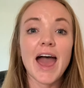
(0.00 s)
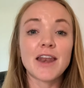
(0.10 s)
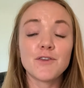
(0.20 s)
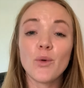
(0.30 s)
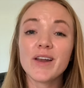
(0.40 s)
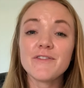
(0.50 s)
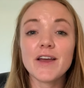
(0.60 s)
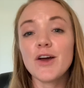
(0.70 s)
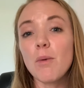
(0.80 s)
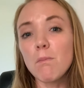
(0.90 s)
And if you wanna
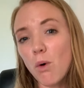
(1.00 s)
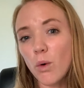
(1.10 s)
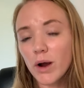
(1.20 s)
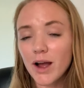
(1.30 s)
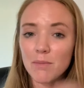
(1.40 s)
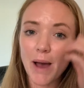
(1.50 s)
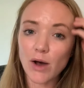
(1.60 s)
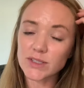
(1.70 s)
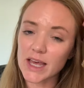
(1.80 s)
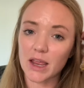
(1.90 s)
find out more
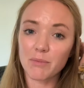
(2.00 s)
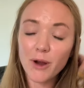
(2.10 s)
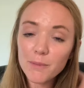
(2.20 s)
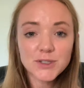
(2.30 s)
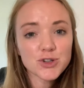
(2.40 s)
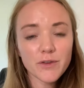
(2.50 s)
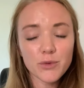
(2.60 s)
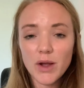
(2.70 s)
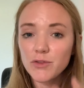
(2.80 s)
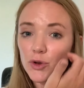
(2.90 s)
about setting purpose-driven
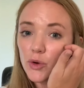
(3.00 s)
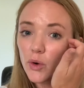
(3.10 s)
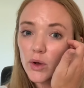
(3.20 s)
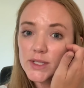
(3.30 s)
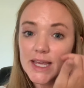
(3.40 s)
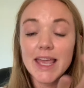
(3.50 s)
revenue goals,